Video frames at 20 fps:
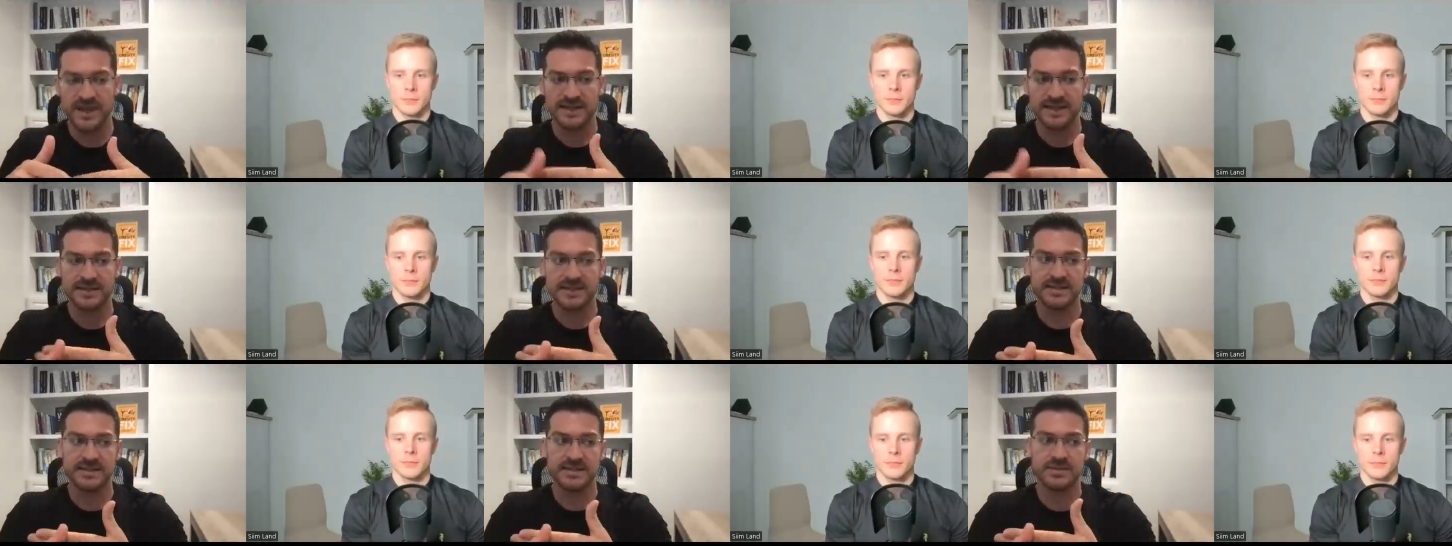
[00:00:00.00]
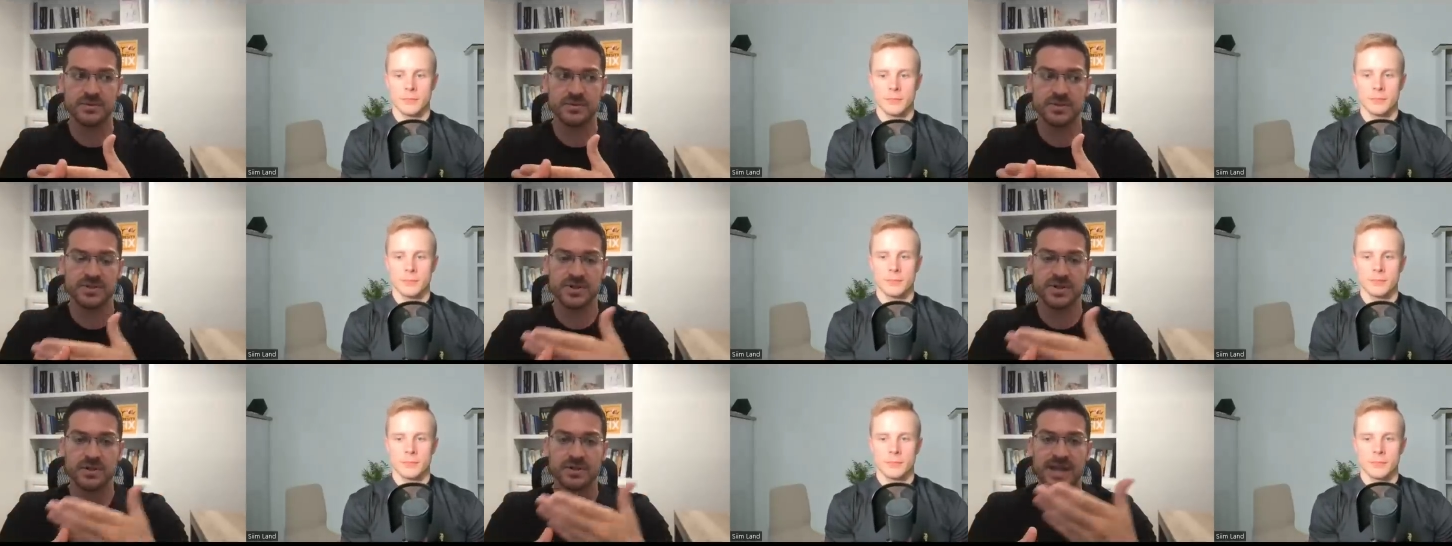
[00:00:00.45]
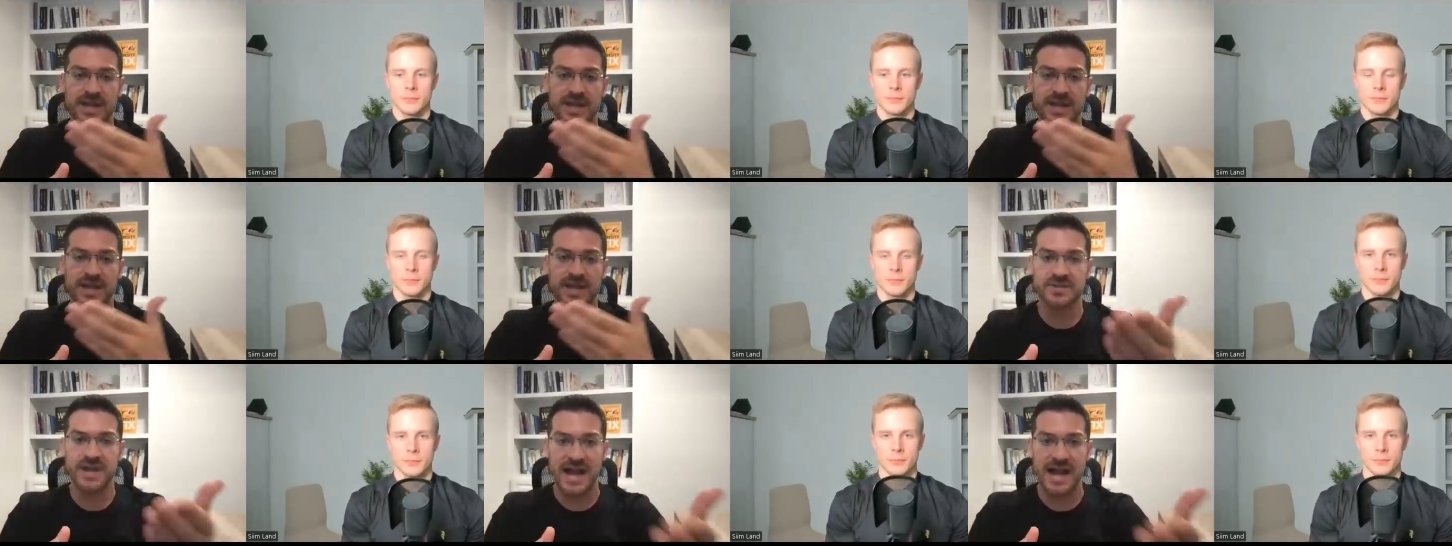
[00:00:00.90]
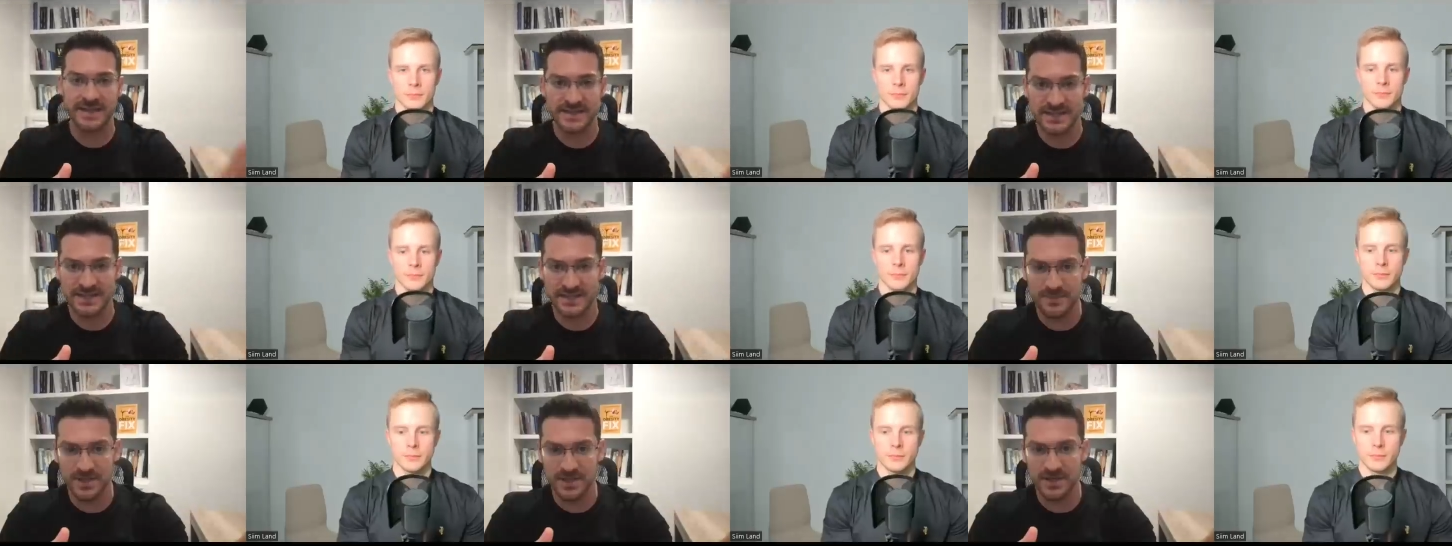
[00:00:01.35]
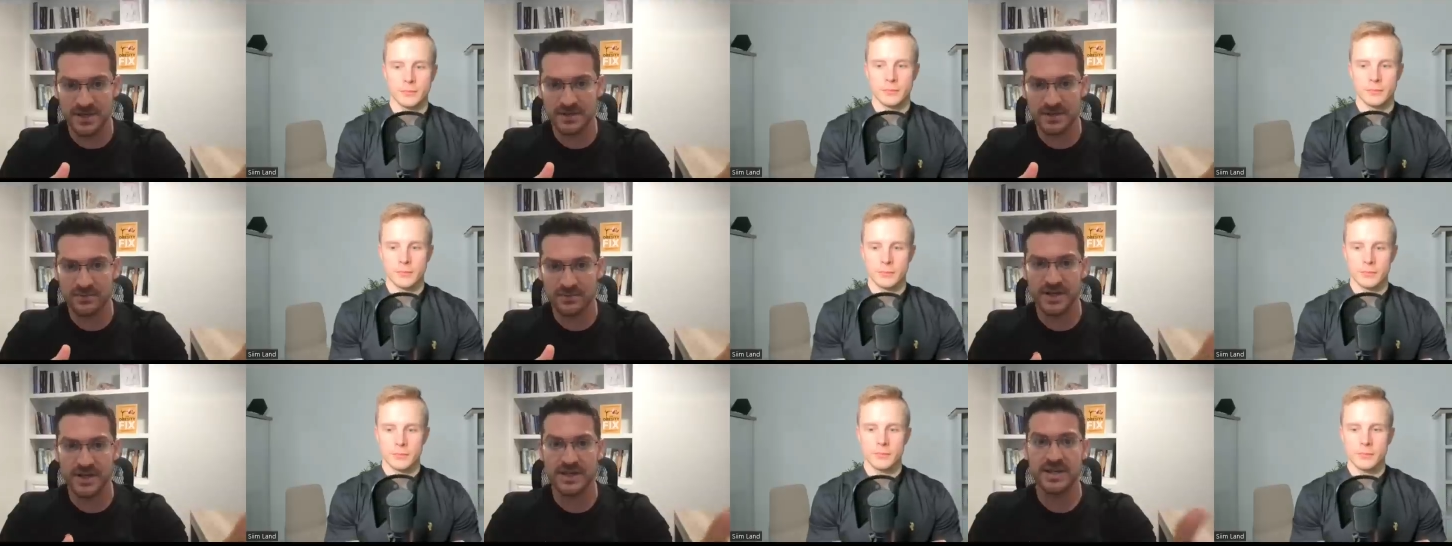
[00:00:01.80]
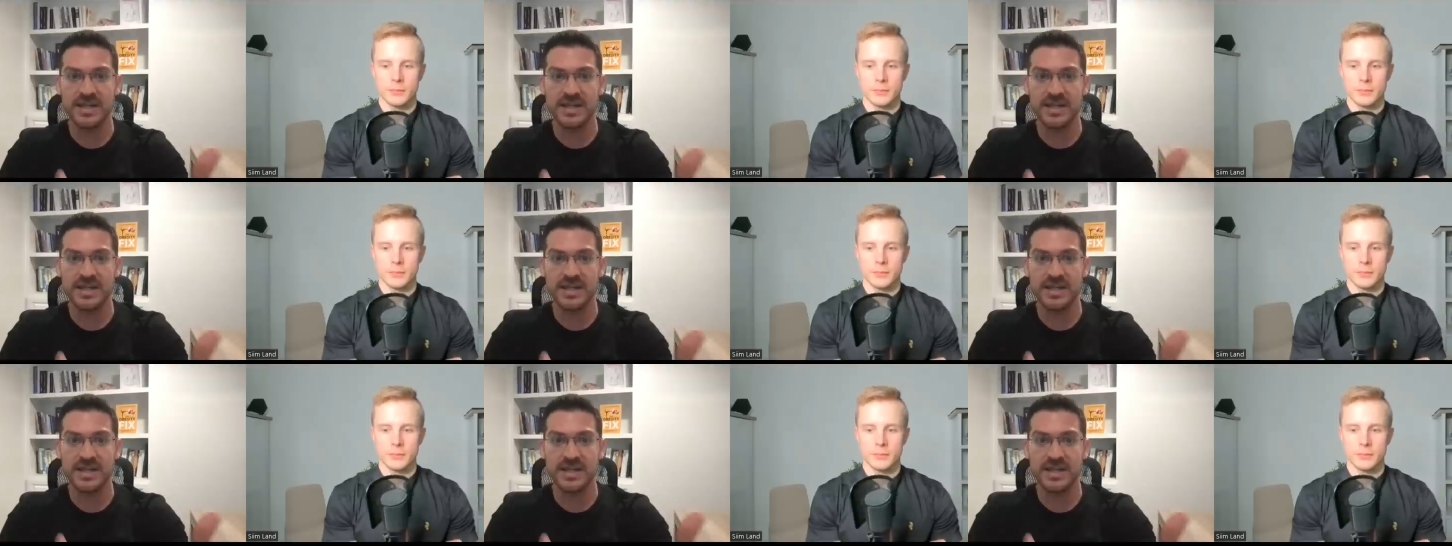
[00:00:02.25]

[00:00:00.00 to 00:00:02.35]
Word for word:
Speaker 1: that can lead to what's called endotoxemia, right?